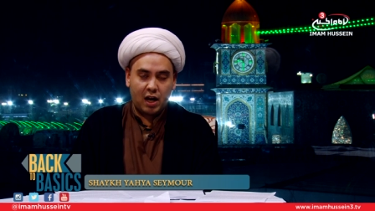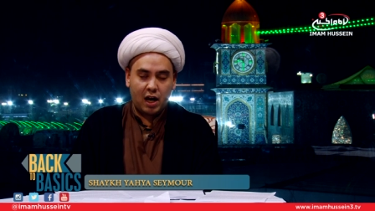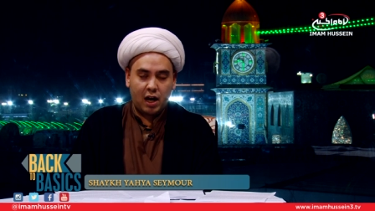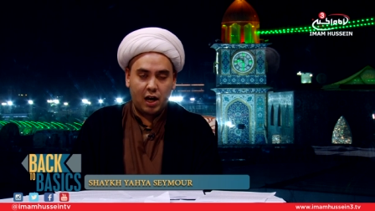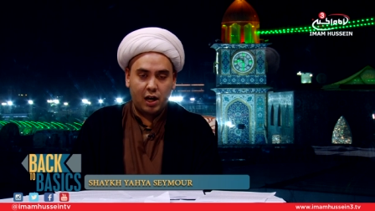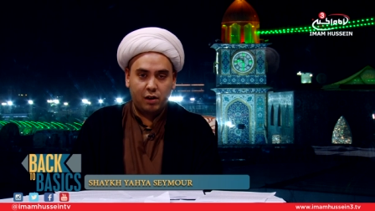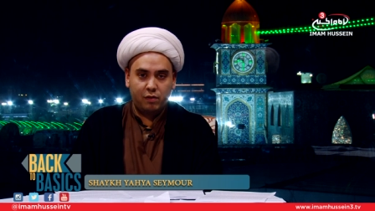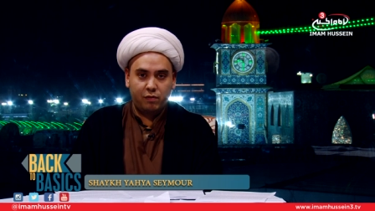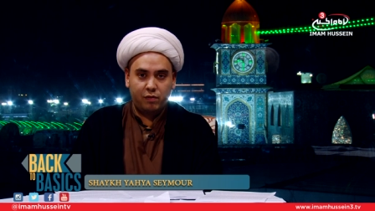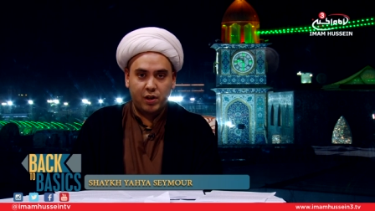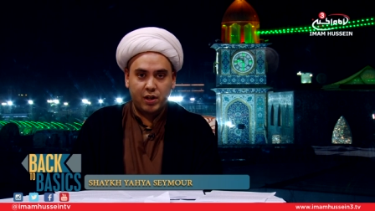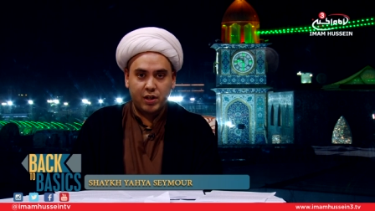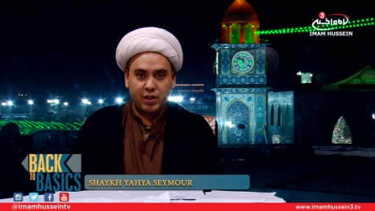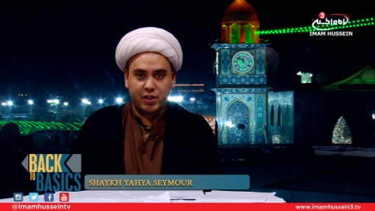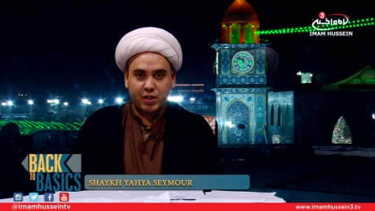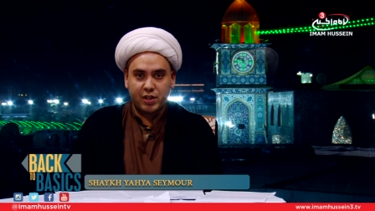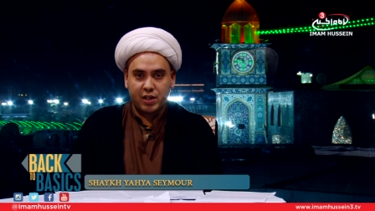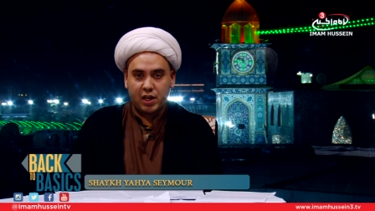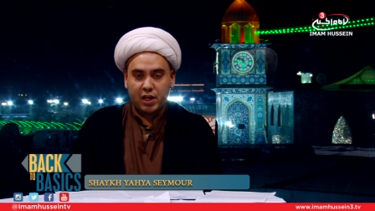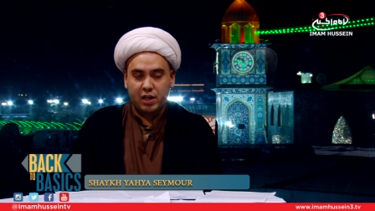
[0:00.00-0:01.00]
and
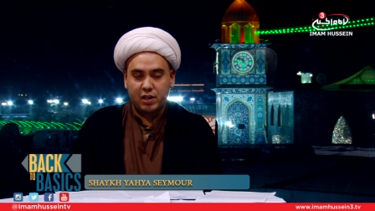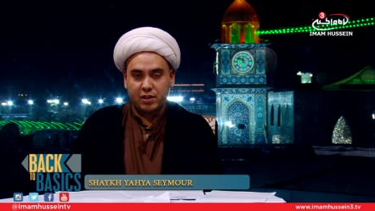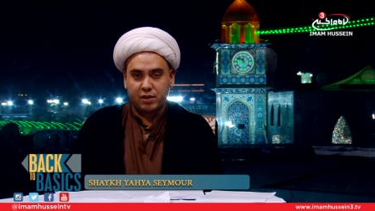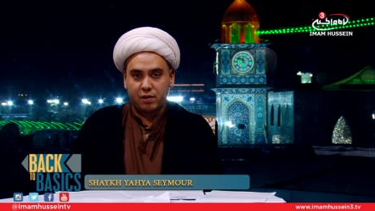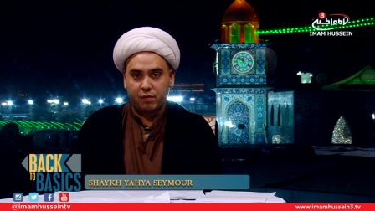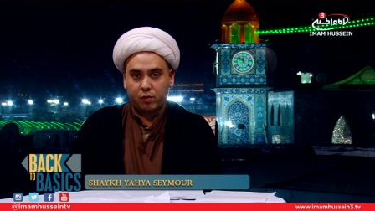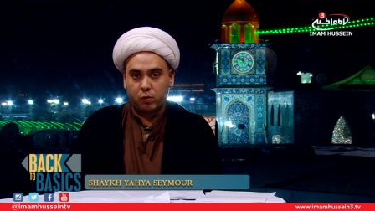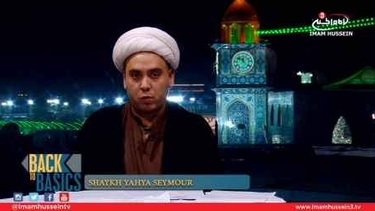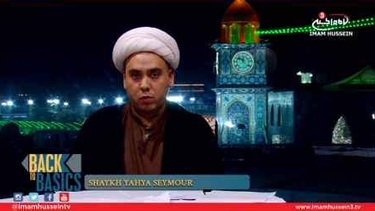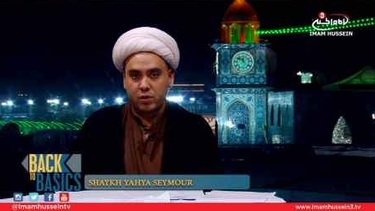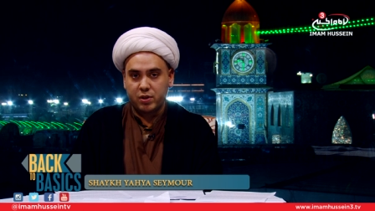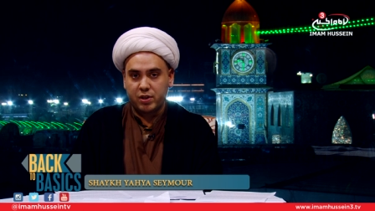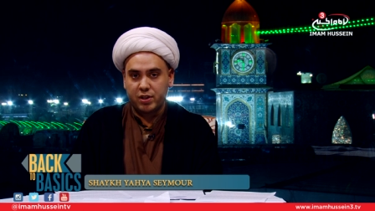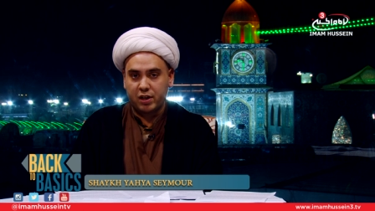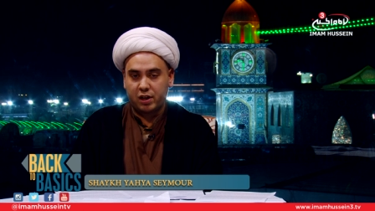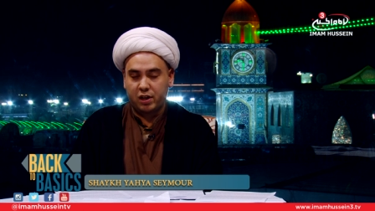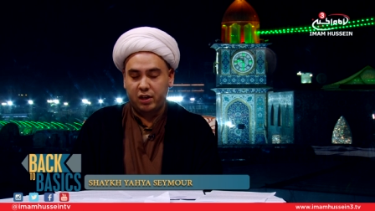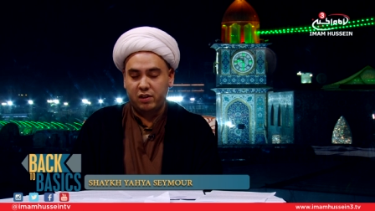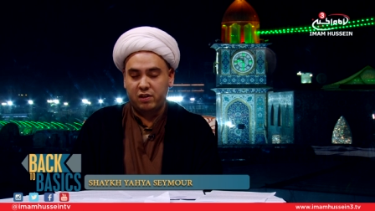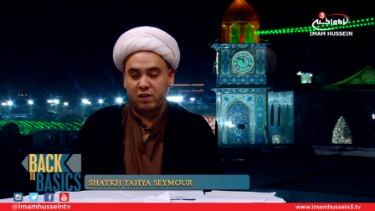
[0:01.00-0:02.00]
this is, of course,
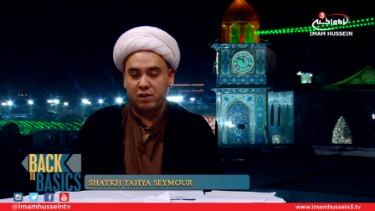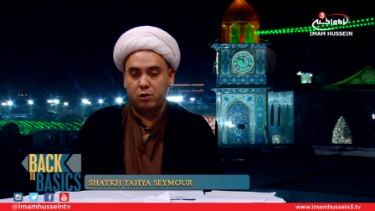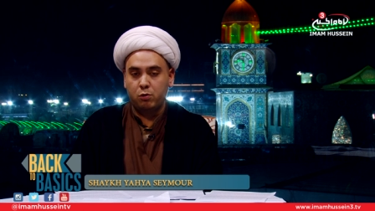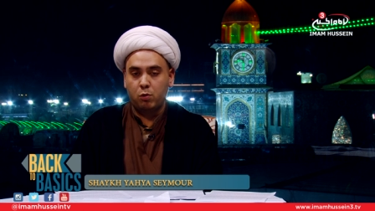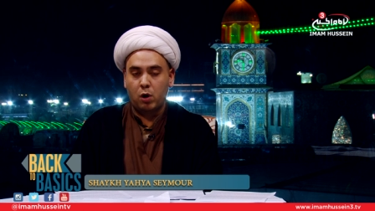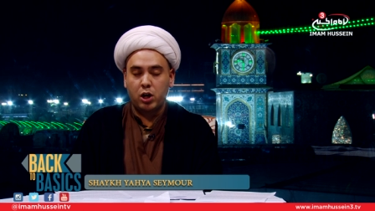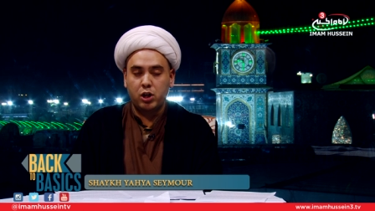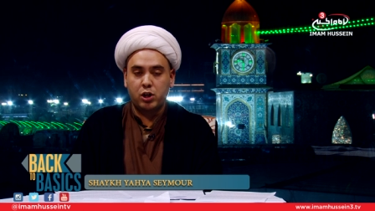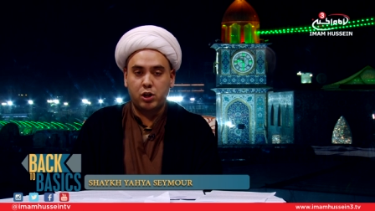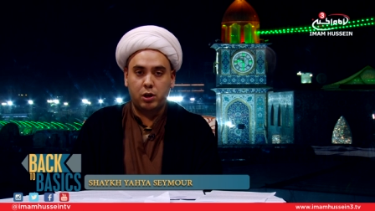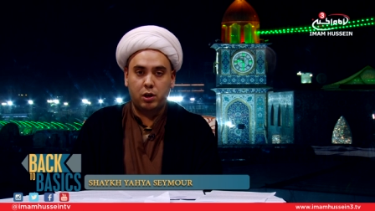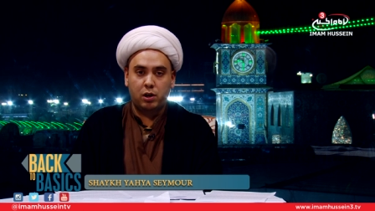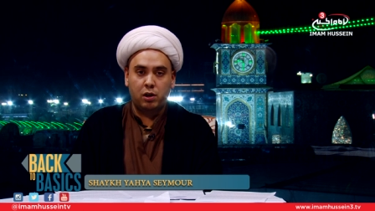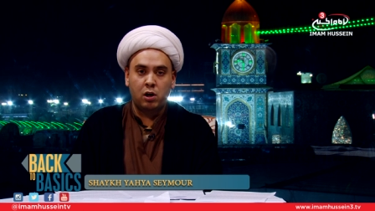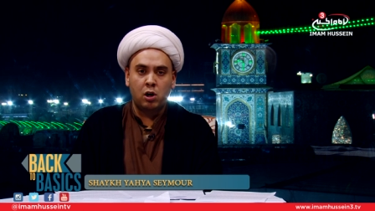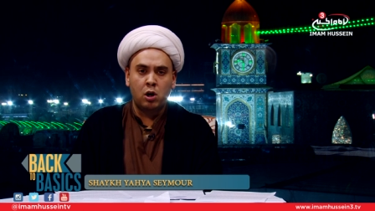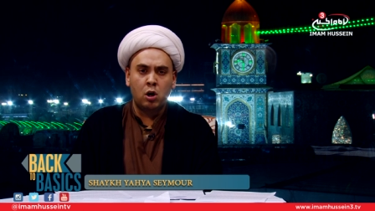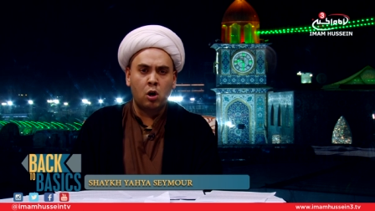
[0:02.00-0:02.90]
a continuation